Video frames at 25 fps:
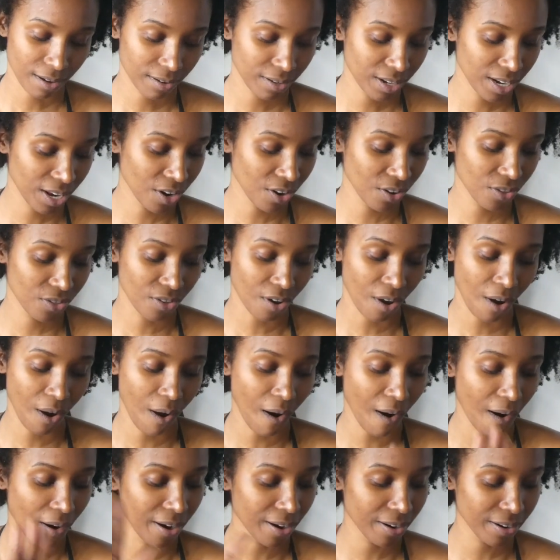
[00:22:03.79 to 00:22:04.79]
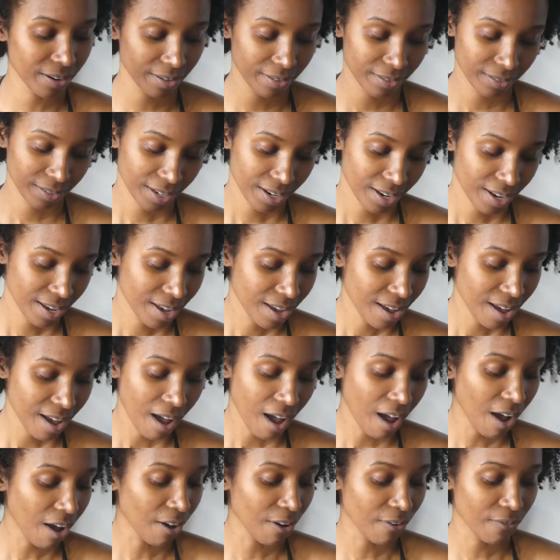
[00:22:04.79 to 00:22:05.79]
near the heart
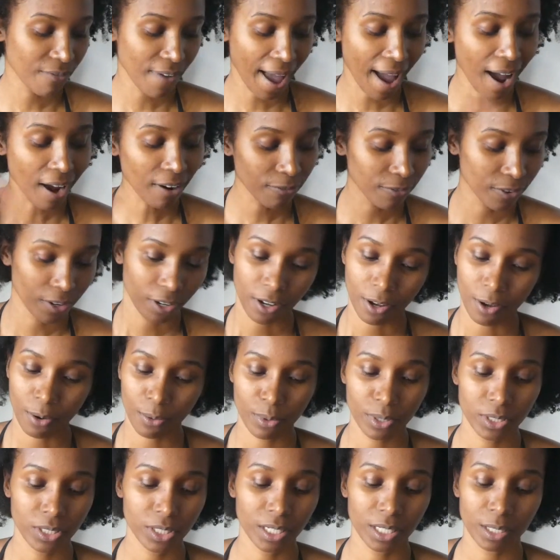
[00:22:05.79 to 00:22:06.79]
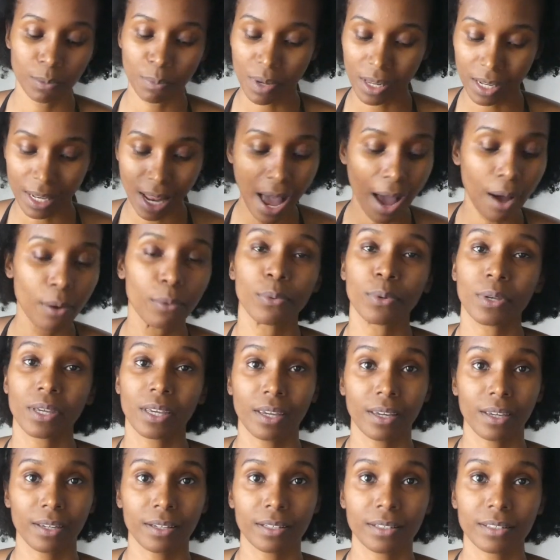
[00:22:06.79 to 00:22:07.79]
of Africa, which is
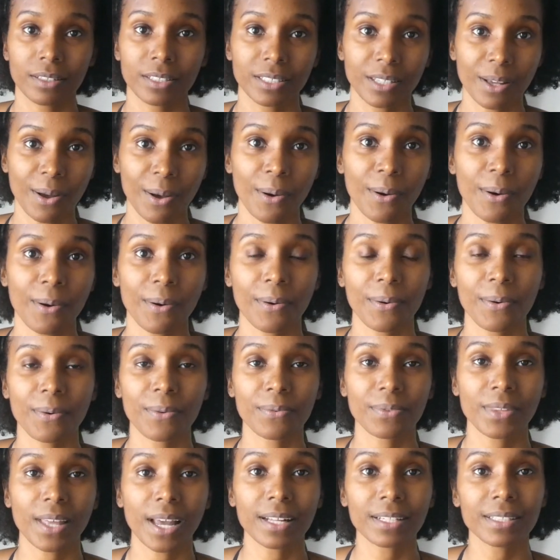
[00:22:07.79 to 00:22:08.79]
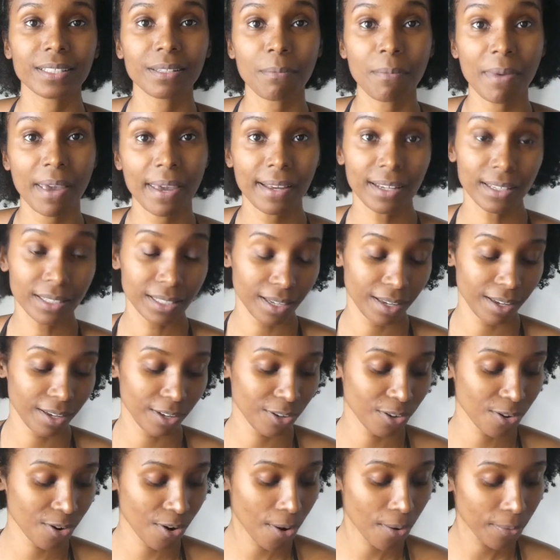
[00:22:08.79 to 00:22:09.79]
Malawi. So that's amazing,
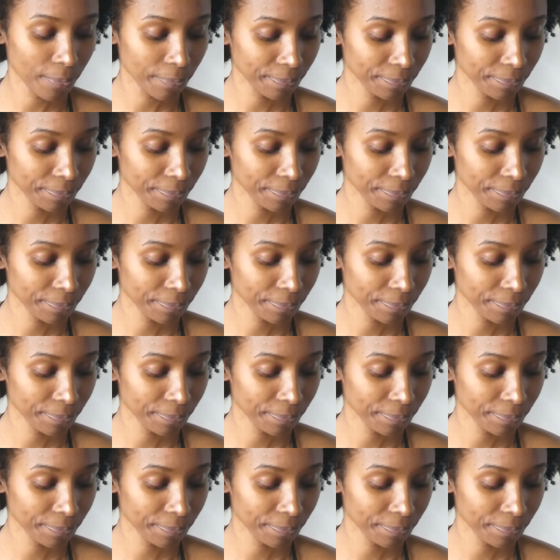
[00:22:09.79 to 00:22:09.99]
you know.